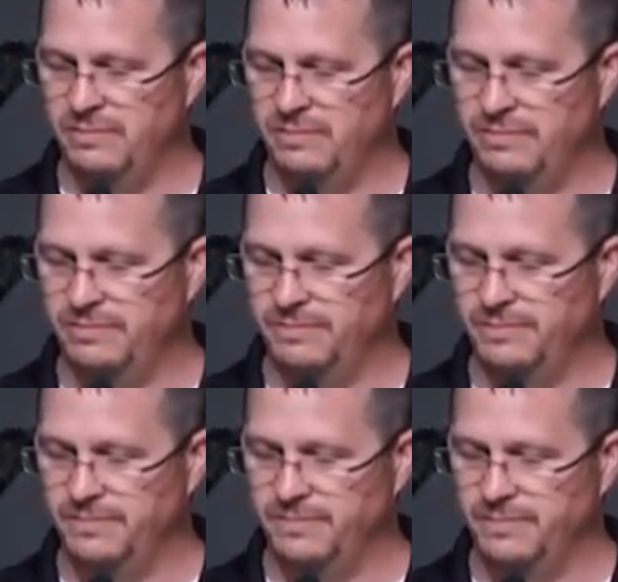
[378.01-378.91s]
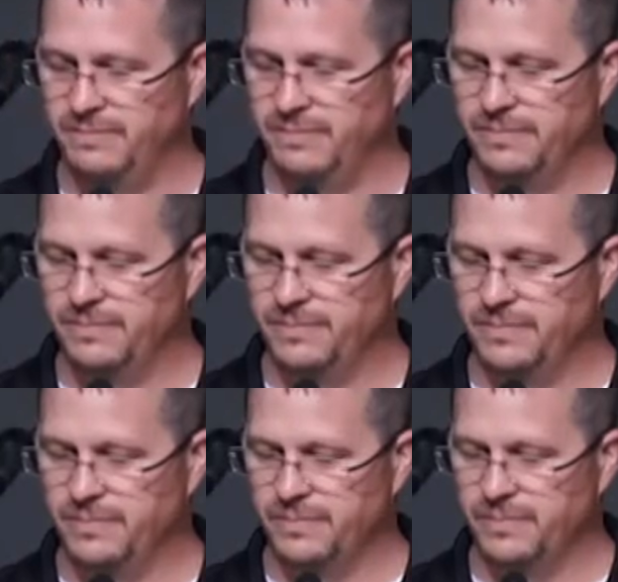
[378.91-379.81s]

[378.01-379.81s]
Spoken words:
(silence)